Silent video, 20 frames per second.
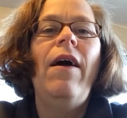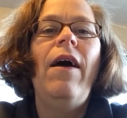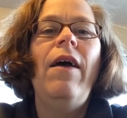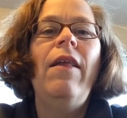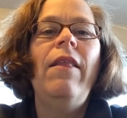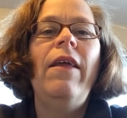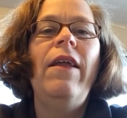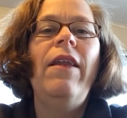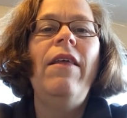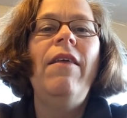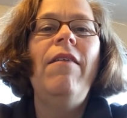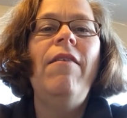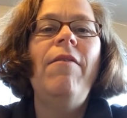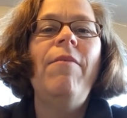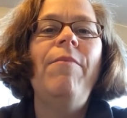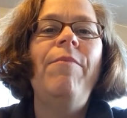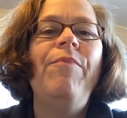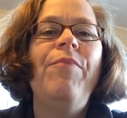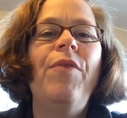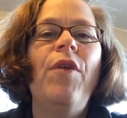Hi, ladies.
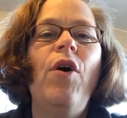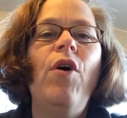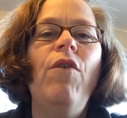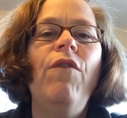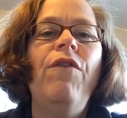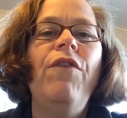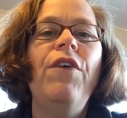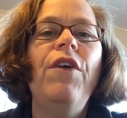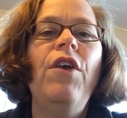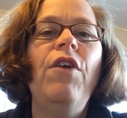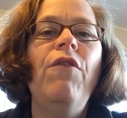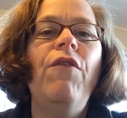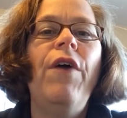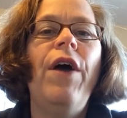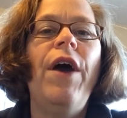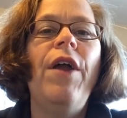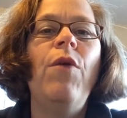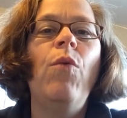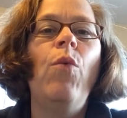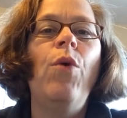Hopefully, you've
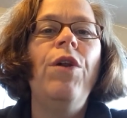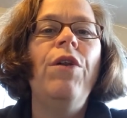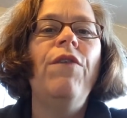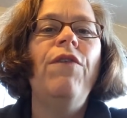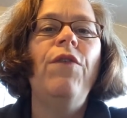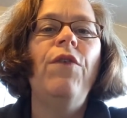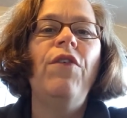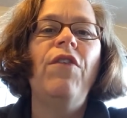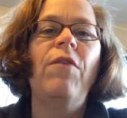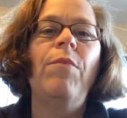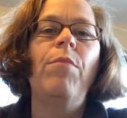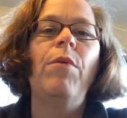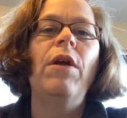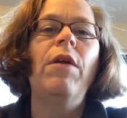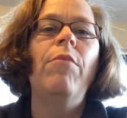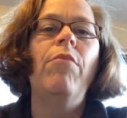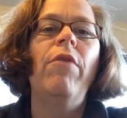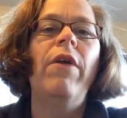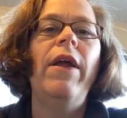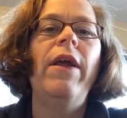had a wonderful
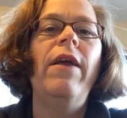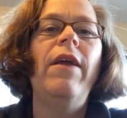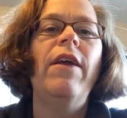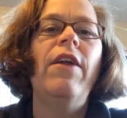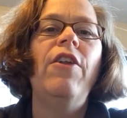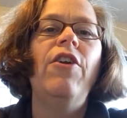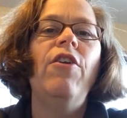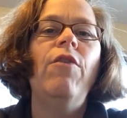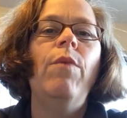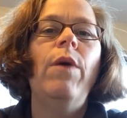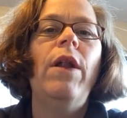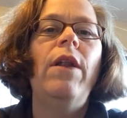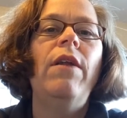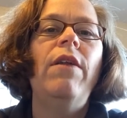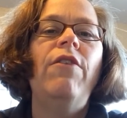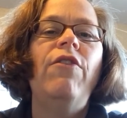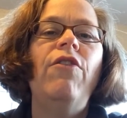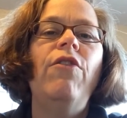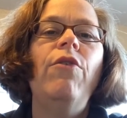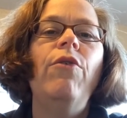spring break and you're
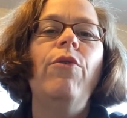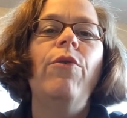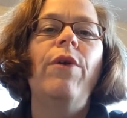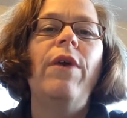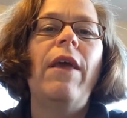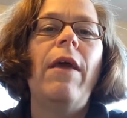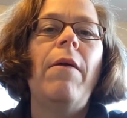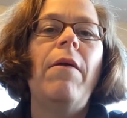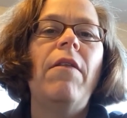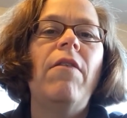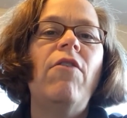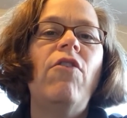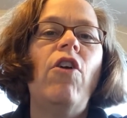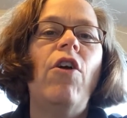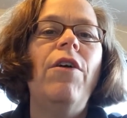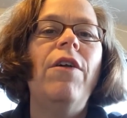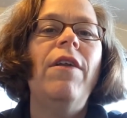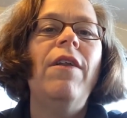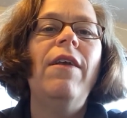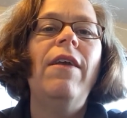ready to get
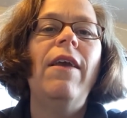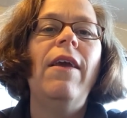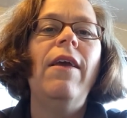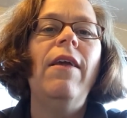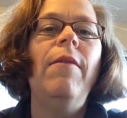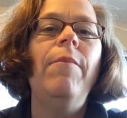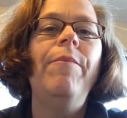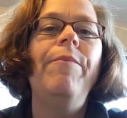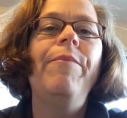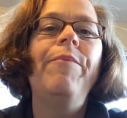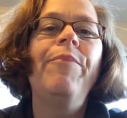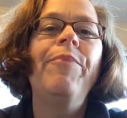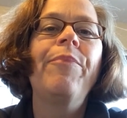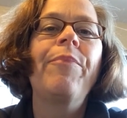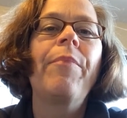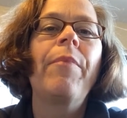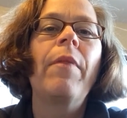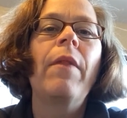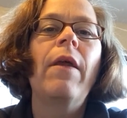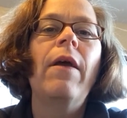started again.
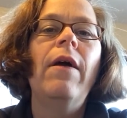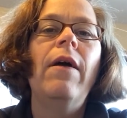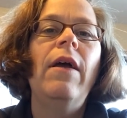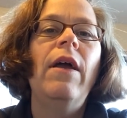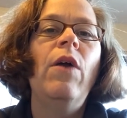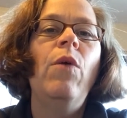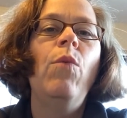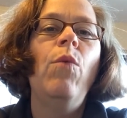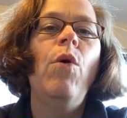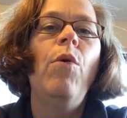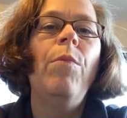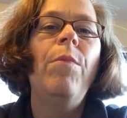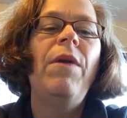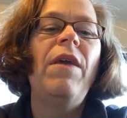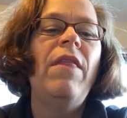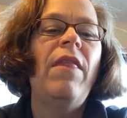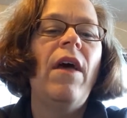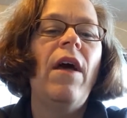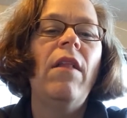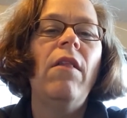It won't
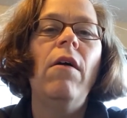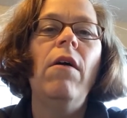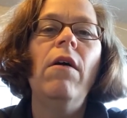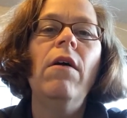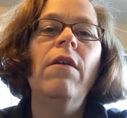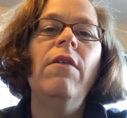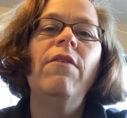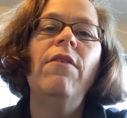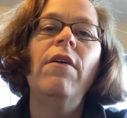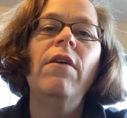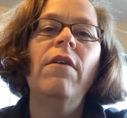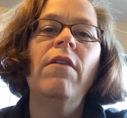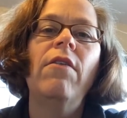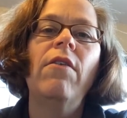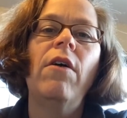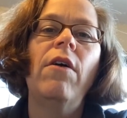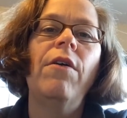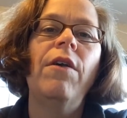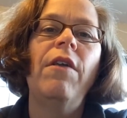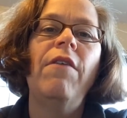be that long until it's
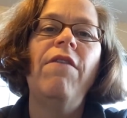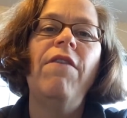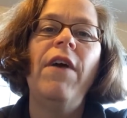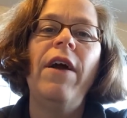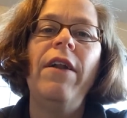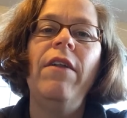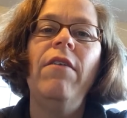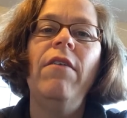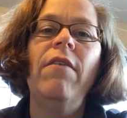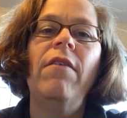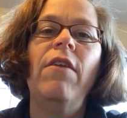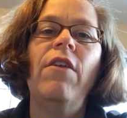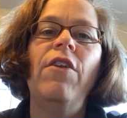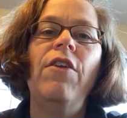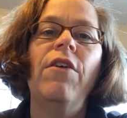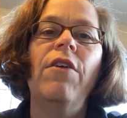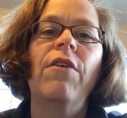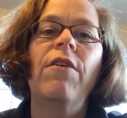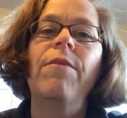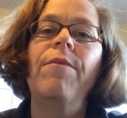already finals and
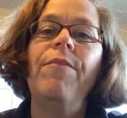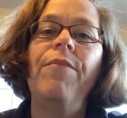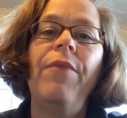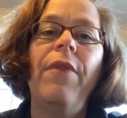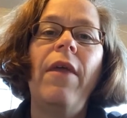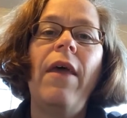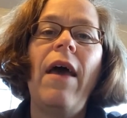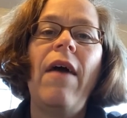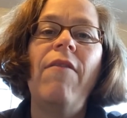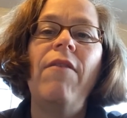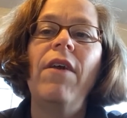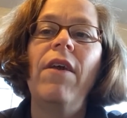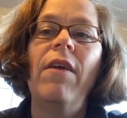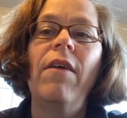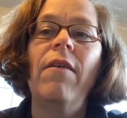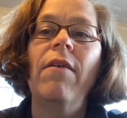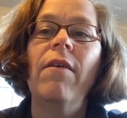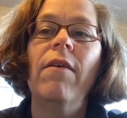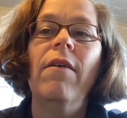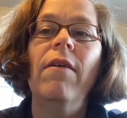you're
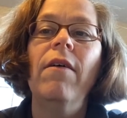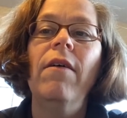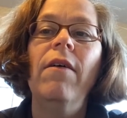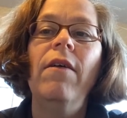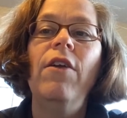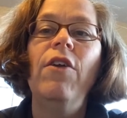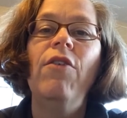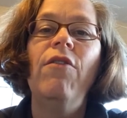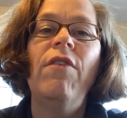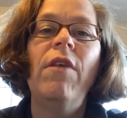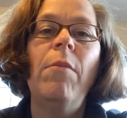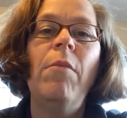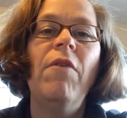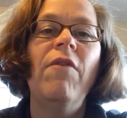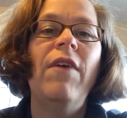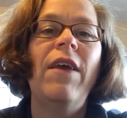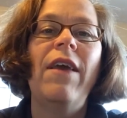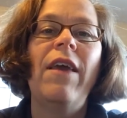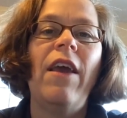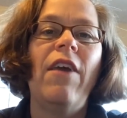having your summer
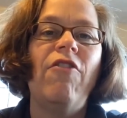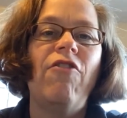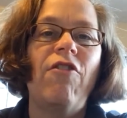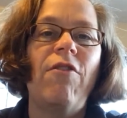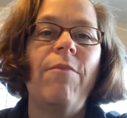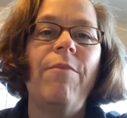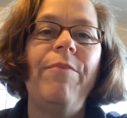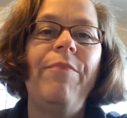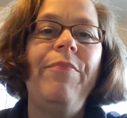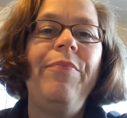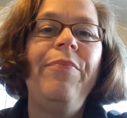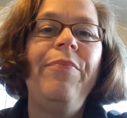vacation.